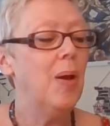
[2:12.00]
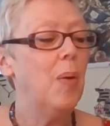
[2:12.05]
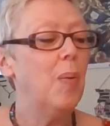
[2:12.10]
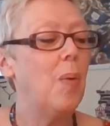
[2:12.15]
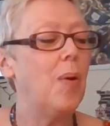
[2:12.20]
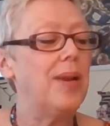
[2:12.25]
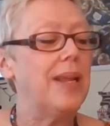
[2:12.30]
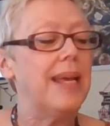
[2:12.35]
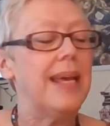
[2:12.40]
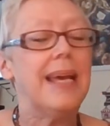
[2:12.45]

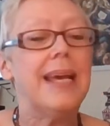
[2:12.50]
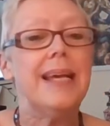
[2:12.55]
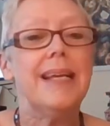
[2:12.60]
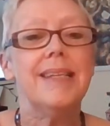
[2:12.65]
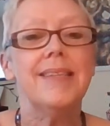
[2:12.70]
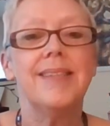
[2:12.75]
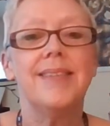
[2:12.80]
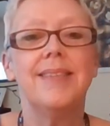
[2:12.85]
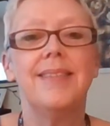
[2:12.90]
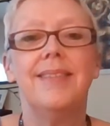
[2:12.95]
What it
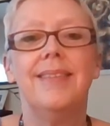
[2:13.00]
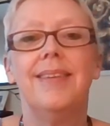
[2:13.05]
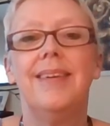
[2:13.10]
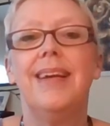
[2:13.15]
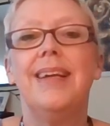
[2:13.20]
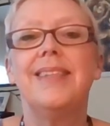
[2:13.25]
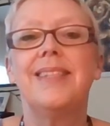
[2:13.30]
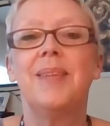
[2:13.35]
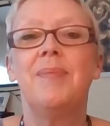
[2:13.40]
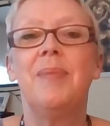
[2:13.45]
is
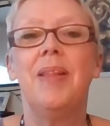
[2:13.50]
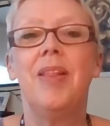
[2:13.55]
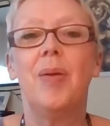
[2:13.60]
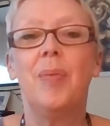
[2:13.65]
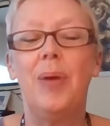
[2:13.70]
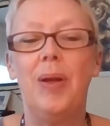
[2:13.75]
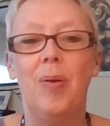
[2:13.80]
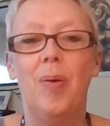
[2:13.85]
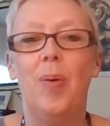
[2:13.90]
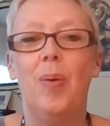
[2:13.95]
something that
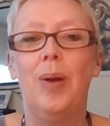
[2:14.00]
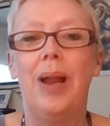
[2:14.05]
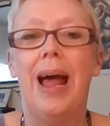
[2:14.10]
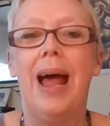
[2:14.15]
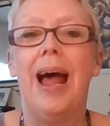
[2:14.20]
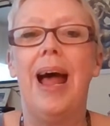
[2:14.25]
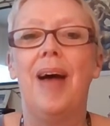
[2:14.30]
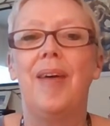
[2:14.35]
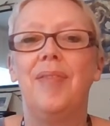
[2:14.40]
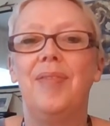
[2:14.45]
we all
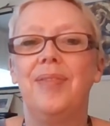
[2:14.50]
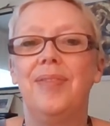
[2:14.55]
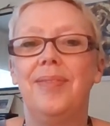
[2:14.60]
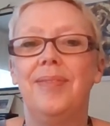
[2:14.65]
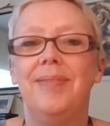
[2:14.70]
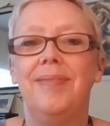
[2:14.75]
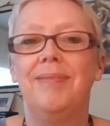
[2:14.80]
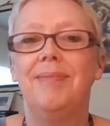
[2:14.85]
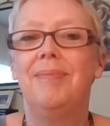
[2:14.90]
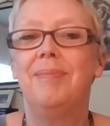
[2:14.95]
have.
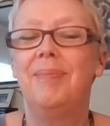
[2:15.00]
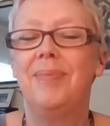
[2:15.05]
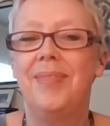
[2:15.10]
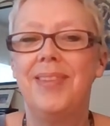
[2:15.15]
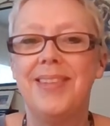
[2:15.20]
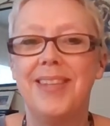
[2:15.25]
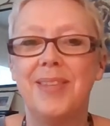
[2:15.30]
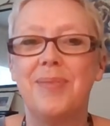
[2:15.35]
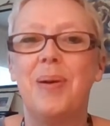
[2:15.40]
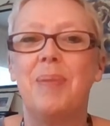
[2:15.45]

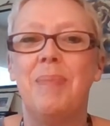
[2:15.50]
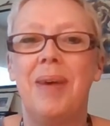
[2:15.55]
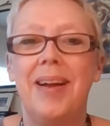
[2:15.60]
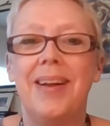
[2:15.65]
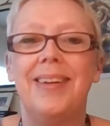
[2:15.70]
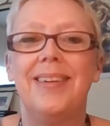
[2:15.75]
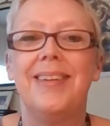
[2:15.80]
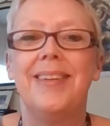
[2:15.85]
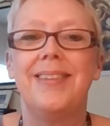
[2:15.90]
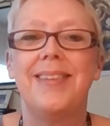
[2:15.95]
This is what
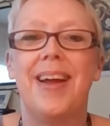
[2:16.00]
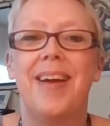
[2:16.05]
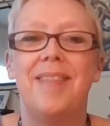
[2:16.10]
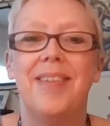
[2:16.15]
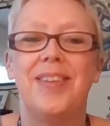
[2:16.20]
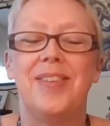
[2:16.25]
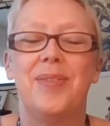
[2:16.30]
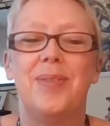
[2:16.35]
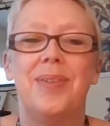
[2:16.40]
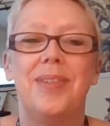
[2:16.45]
Michael and
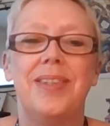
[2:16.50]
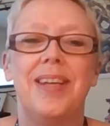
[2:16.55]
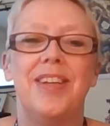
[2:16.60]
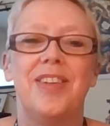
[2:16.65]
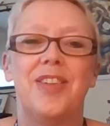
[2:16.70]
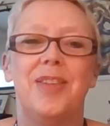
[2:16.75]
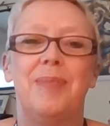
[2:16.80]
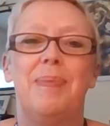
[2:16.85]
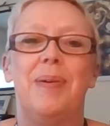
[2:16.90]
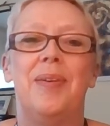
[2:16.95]
Sarah
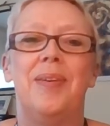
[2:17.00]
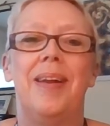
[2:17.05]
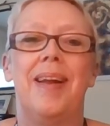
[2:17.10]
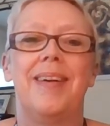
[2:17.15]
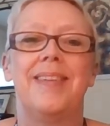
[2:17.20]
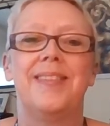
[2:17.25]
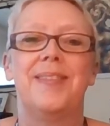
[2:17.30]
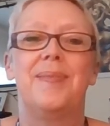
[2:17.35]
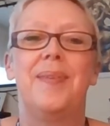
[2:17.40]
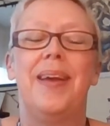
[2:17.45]
touched upon
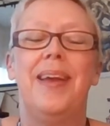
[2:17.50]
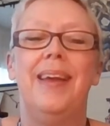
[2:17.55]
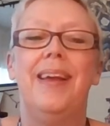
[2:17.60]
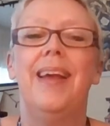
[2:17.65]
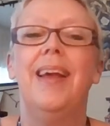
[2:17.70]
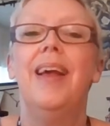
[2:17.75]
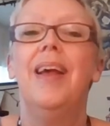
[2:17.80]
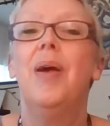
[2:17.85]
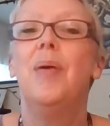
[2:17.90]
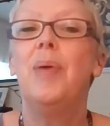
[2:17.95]
last week.
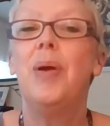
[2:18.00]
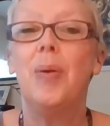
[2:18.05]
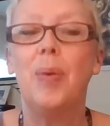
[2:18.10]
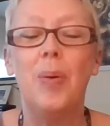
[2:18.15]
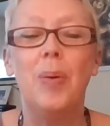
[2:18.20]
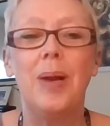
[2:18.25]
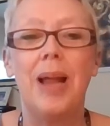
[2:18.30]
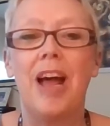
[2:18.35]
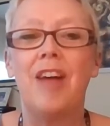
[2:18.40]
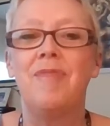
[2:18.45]
We
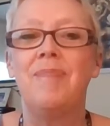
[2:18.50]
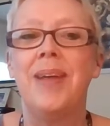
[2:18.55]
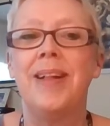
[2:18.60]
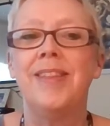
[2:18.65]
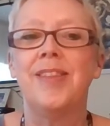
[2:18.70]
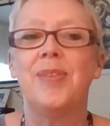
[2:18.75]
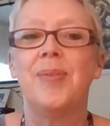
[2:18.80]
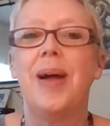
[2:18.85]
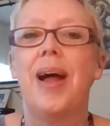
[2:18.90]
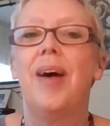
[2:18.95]
all have
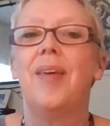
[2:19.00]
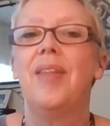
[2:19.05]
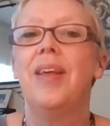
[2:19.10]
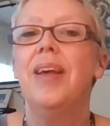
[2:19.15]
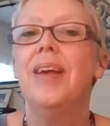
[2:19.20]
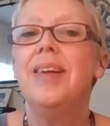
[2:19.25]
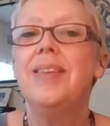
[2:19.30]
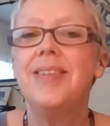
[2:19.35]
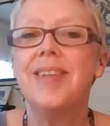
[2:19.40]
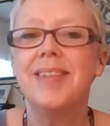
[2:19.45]
mental health,
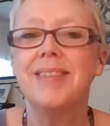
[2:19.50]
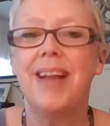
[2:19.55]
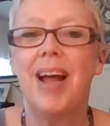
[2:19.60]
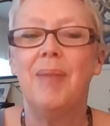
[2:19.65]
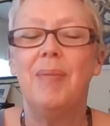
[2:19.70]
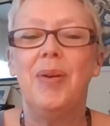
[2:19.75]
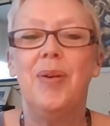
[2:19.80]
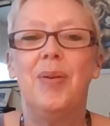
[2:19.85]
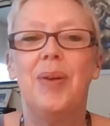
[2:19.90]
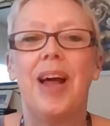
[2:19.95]
just
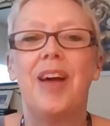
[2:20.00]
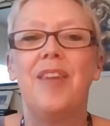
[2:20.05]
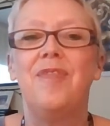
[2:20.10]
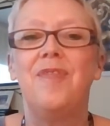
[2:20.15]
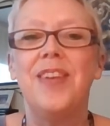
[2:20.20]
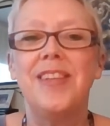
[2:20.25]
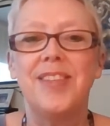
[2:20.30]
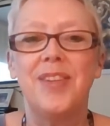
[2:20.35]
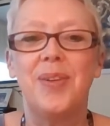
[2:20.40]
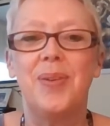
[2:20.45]
like we all have
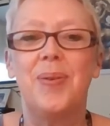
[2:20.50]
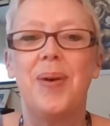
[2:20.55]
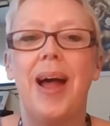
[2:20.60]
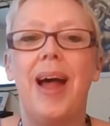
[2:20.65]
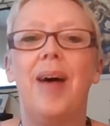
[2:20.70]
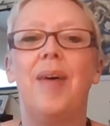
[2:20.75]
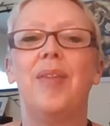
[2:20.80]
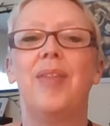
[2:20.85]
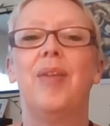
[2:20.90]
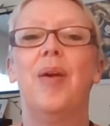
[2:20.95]
physical
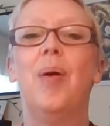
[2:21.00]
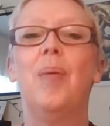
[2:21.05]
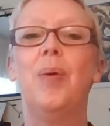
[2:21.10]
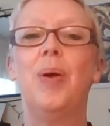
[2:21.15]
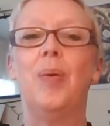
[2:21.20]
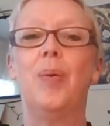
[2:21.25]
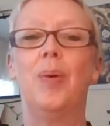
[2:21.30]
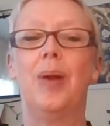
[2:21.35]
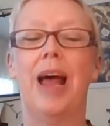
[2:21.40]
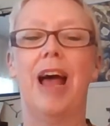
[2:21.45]
health,
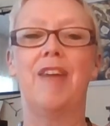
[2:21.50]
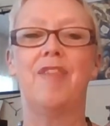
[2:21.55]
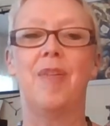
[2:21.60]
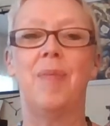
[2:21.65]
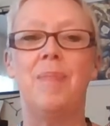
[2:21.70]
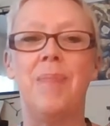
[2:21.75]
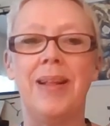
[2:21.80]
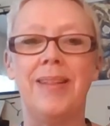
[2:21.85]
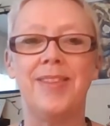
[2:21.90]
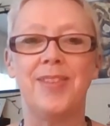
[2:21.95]
we all have
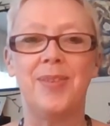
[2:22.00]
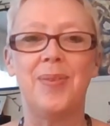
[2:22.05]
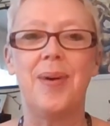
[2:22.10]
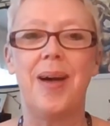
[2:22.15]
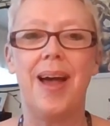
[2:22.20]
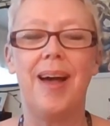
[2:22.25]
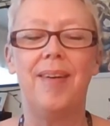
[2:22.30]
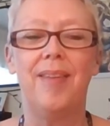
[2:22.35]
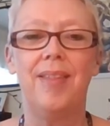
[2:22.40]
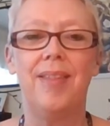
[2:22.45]
mental
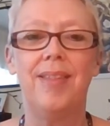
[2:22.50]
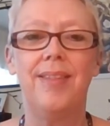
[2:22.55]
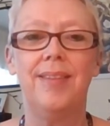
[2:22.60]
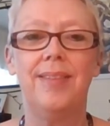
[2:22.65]
health.